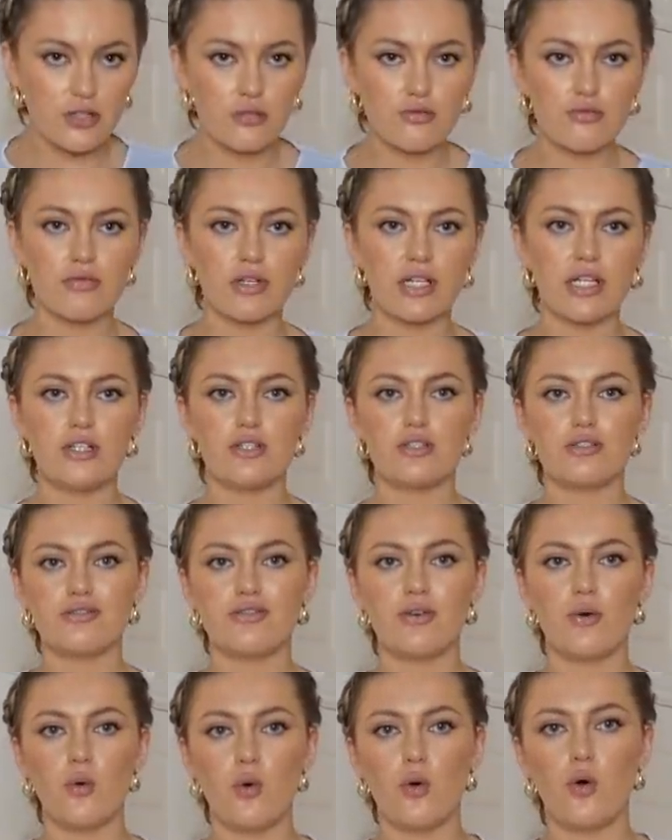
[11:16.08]
I'd reach
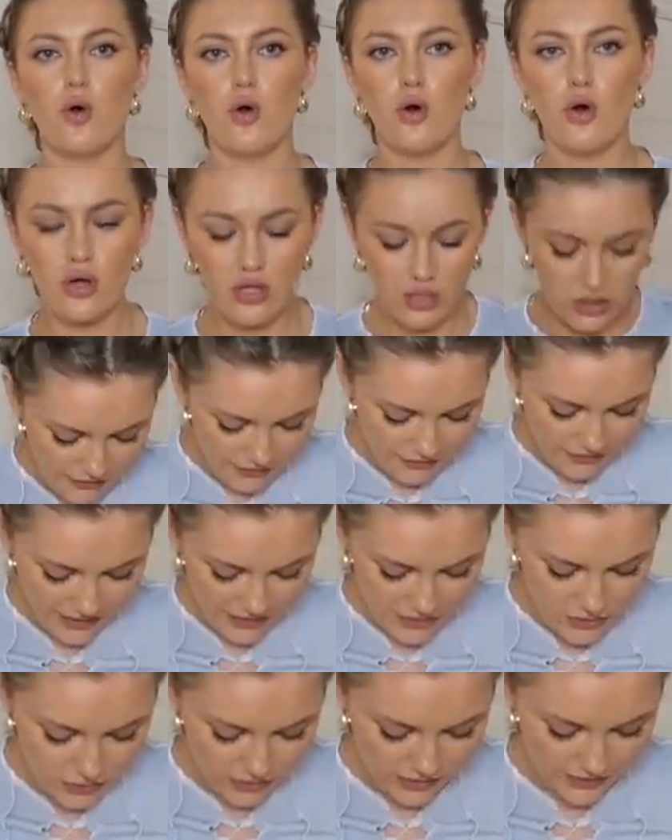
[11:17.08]
for. How
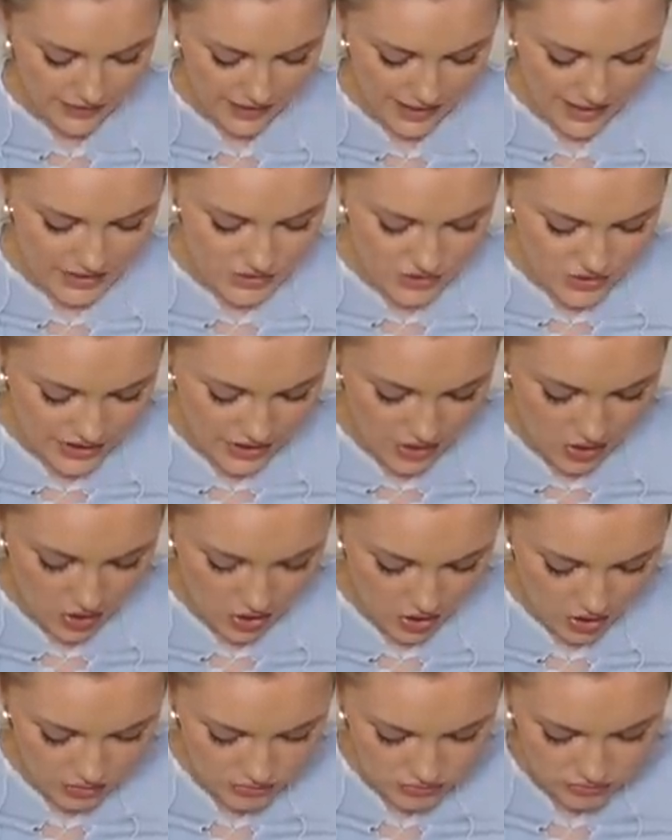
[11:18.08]
flattering they actually
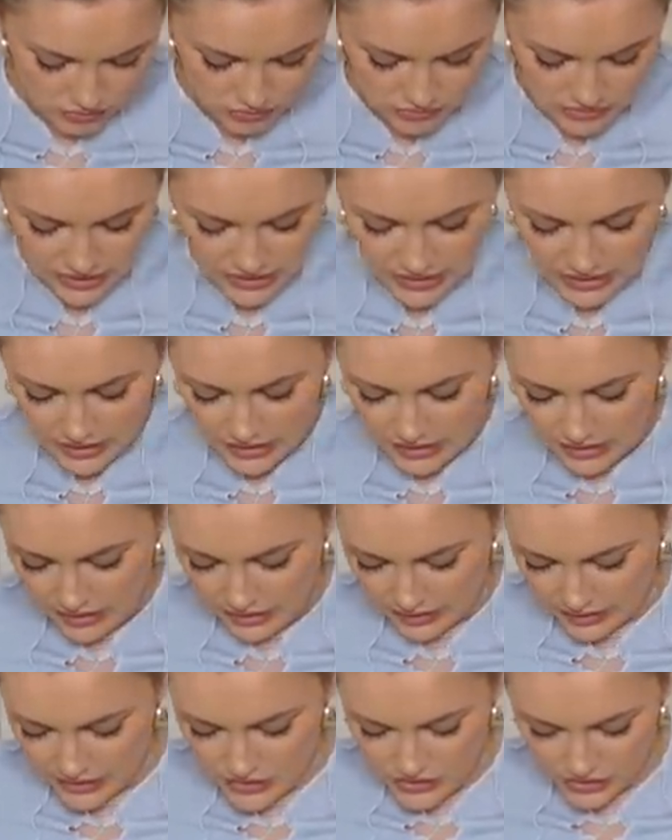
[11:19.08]
are.
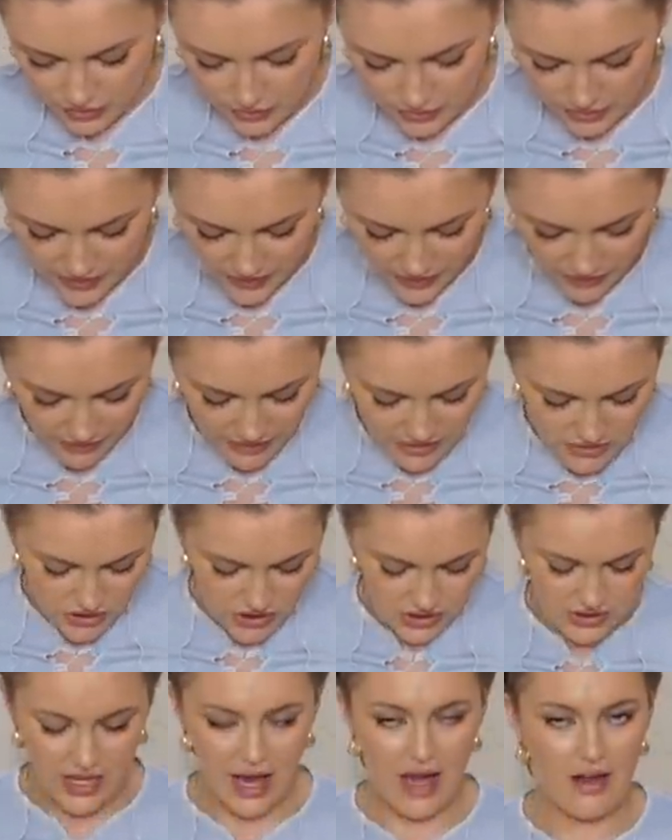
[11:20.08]
I don't think they're actually
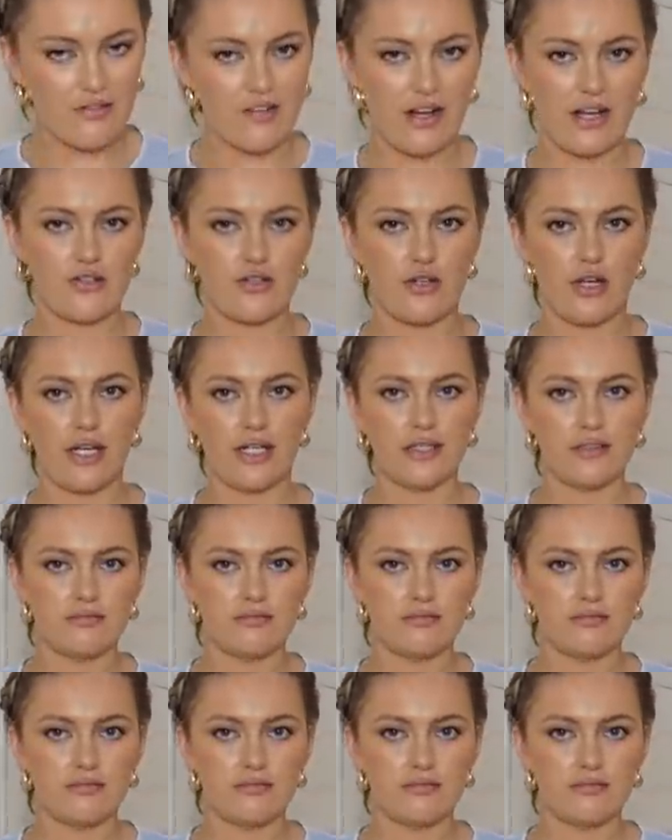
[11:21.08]
that flattering.